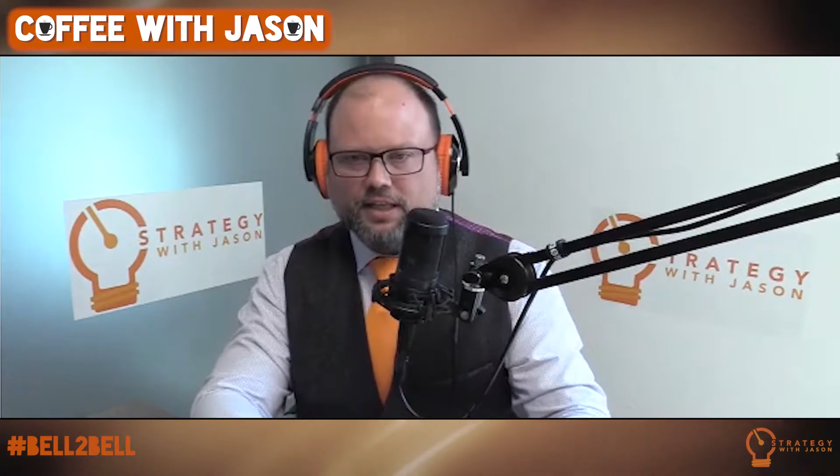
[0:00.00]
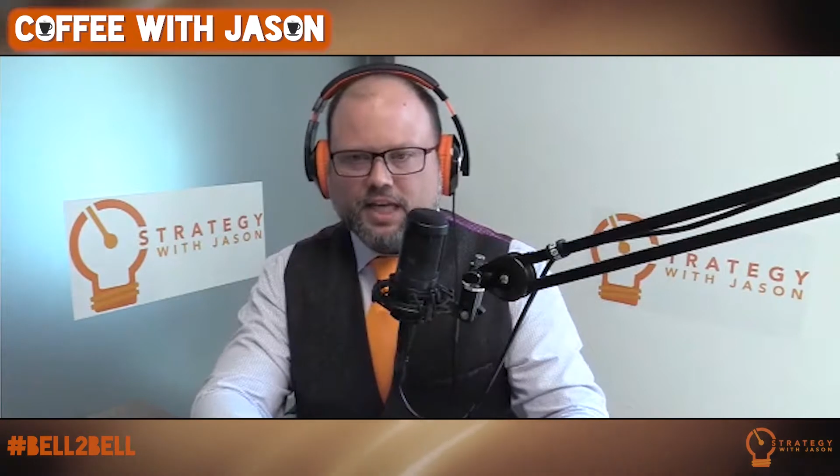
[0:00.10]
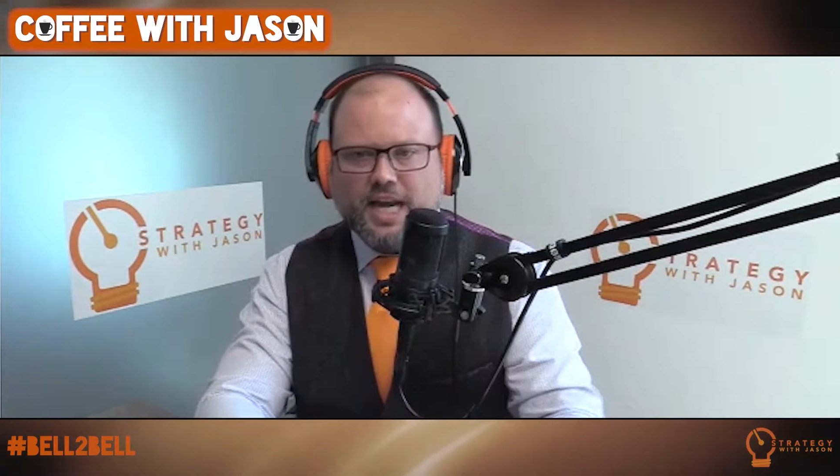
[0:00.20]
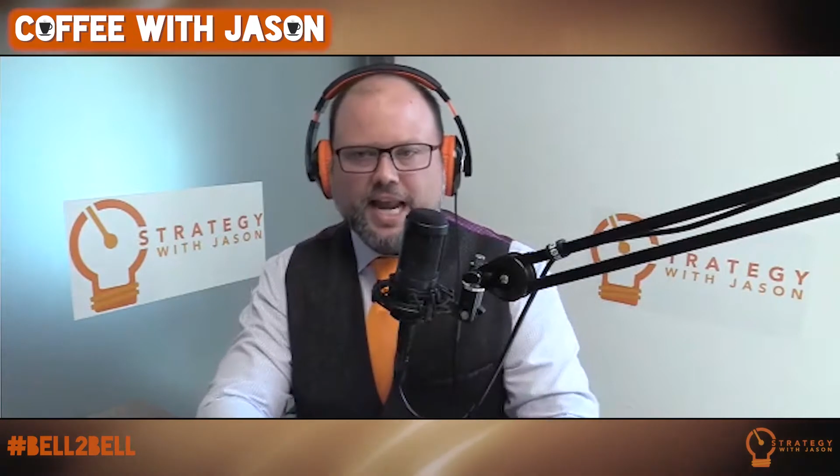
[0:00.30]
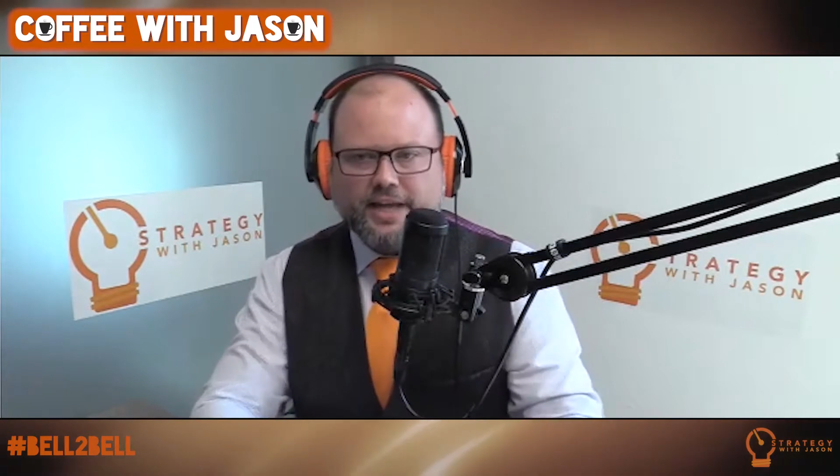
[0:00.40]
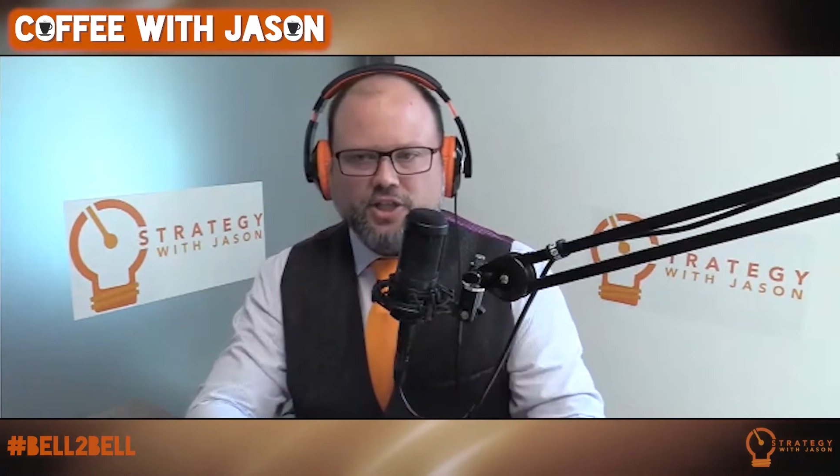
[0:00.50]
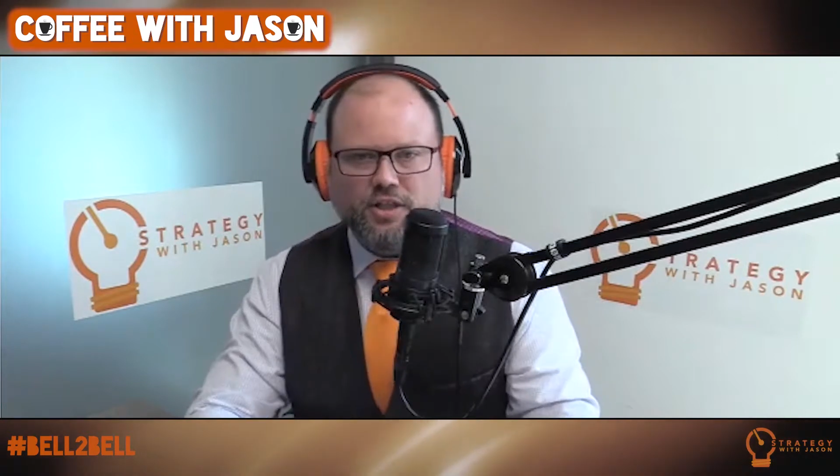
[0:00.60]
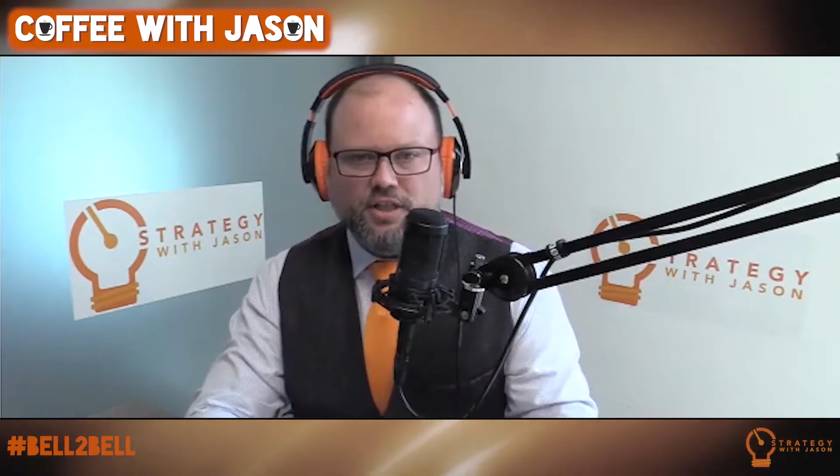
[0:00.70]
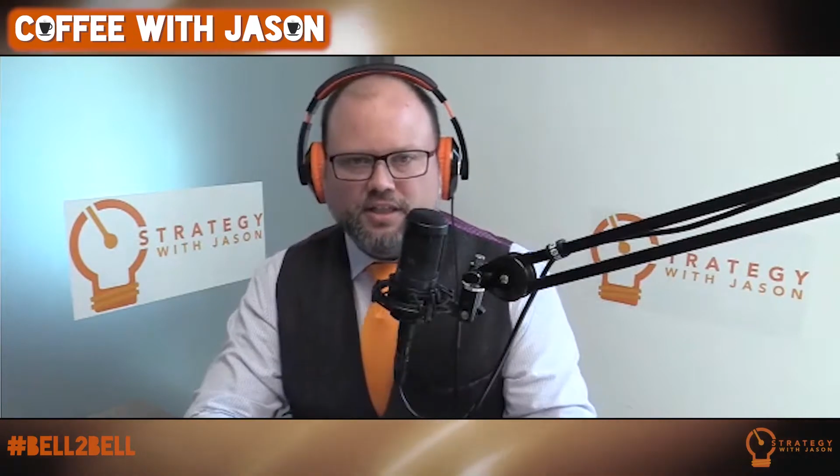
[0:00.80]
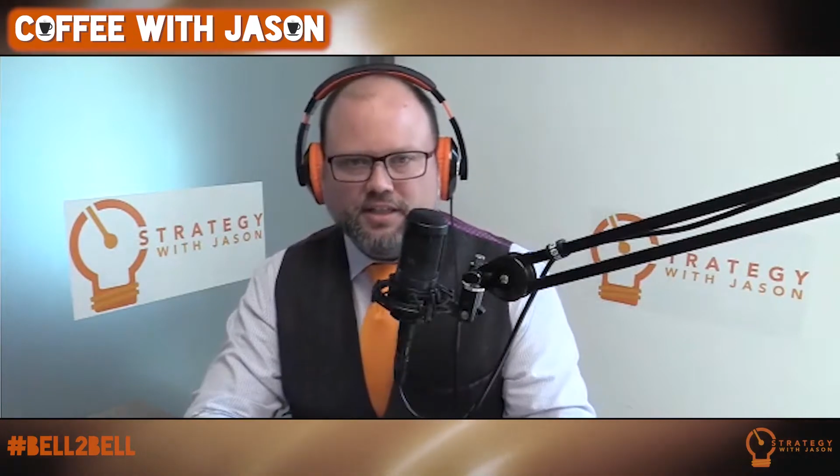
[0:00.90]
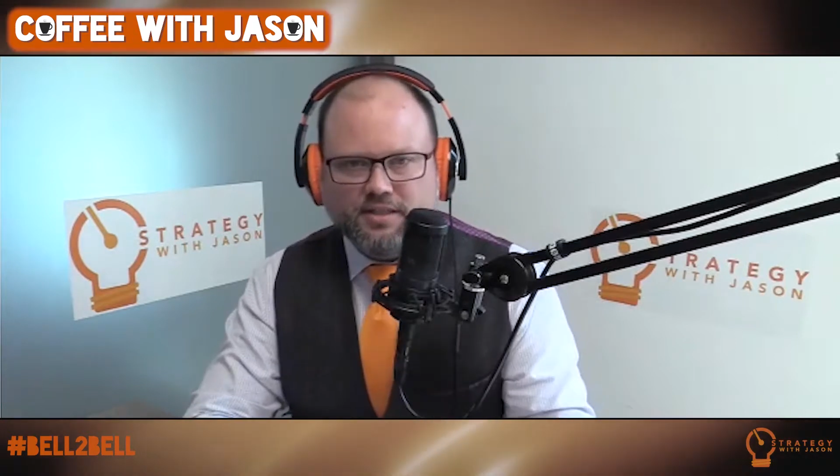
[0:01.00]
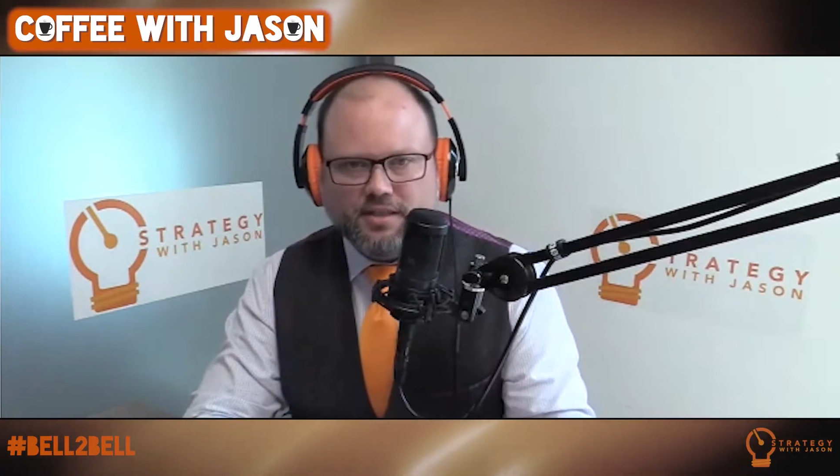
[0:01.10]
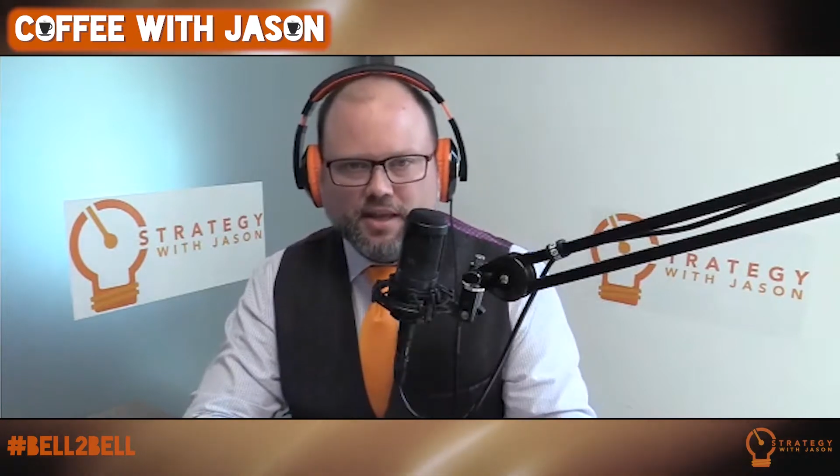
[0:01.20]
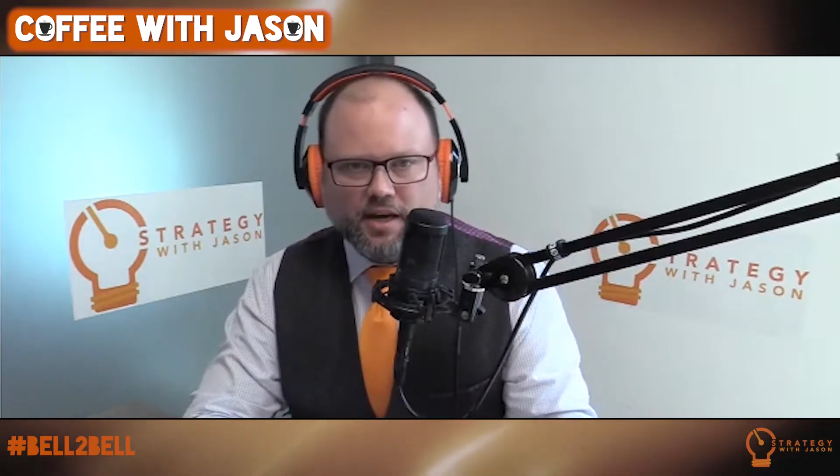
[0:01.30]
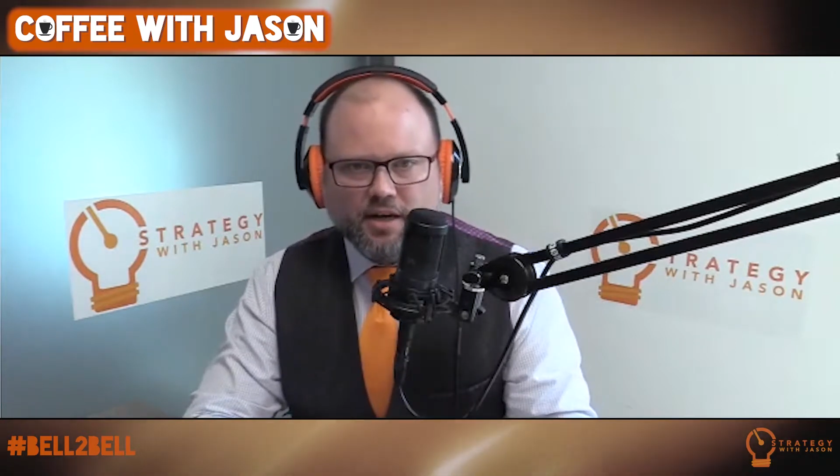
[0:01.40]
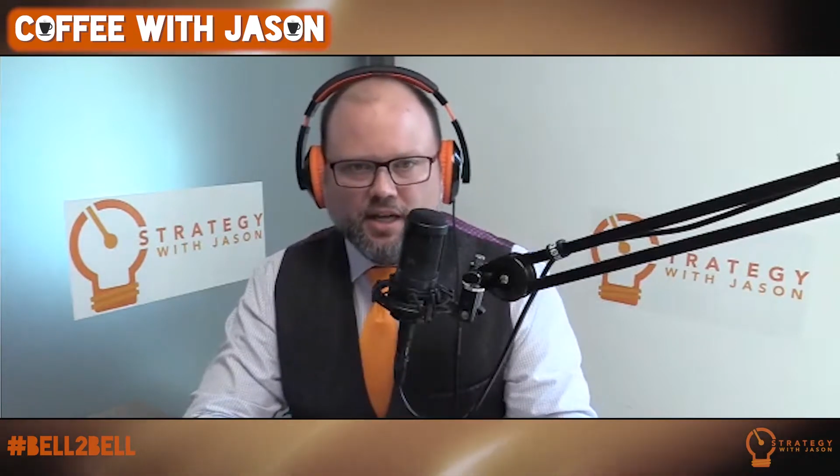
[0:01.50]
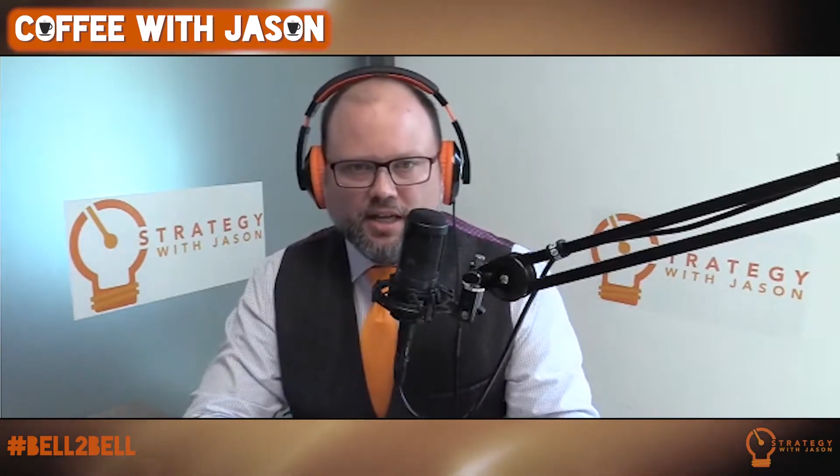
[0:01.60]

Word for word: connection is there